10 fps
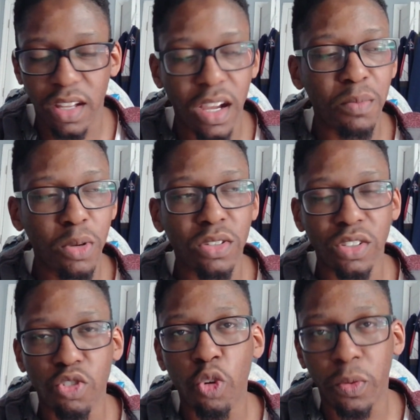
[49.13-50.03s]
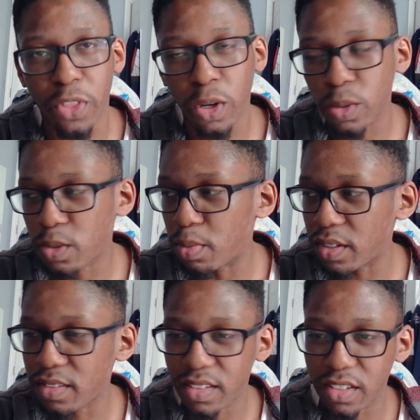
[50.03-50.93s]
I'm usually cool with those,
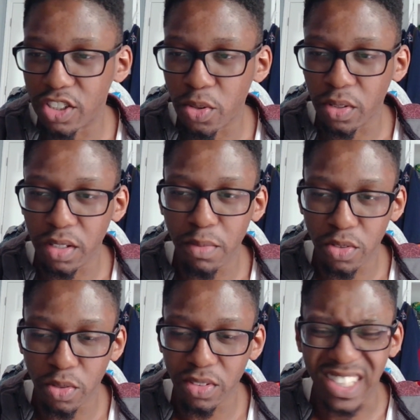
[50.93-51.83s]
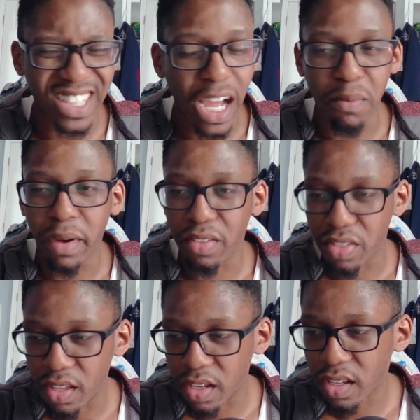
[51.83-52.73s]
but generally musicals, not my
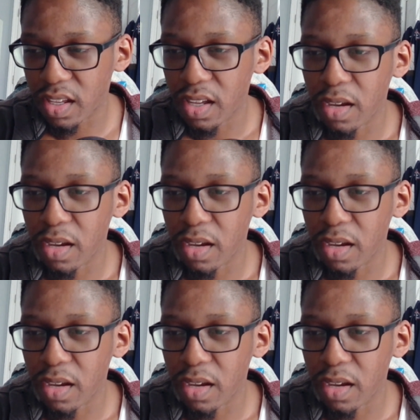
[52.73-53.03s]
thing.